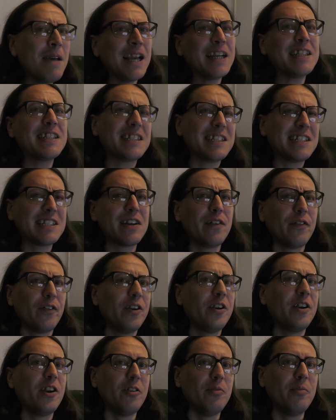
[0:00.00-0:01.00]
it makes
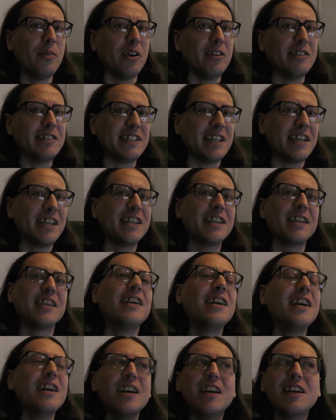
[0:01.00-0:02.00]
discovering new music,
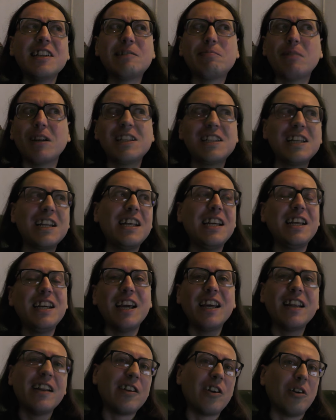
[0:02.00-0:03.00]

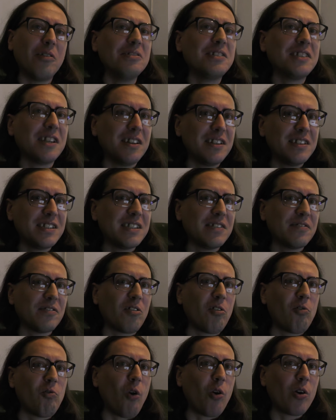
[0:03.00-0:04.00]
especially in an
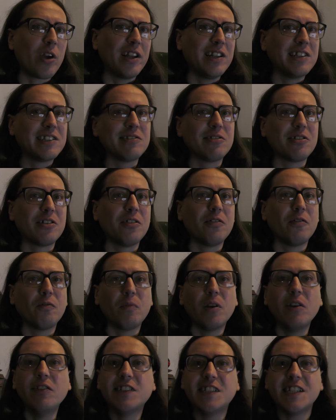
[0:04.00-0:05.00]
alternative or rocking sort of
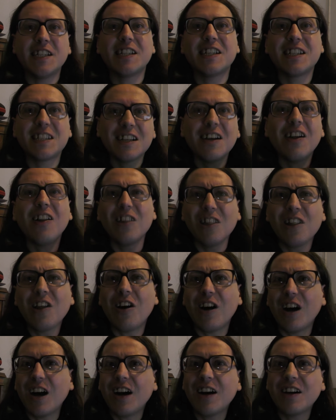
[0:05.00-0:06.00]
music, a
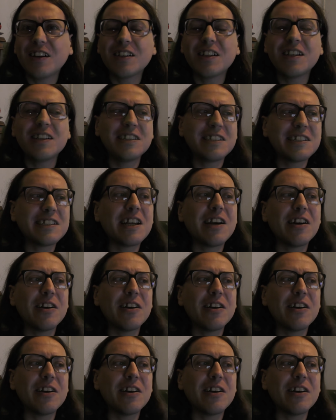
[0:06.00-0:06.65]
lot harder.